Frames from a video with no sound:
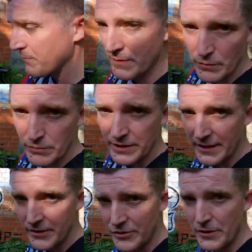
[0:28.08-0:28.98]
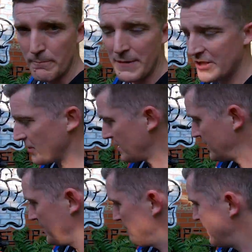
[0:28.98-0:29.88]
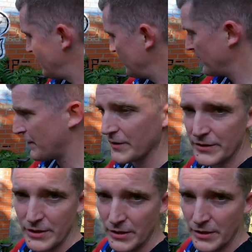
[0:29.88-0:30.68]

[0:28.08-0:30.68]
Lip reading: my old tyres, Magic Mary on the front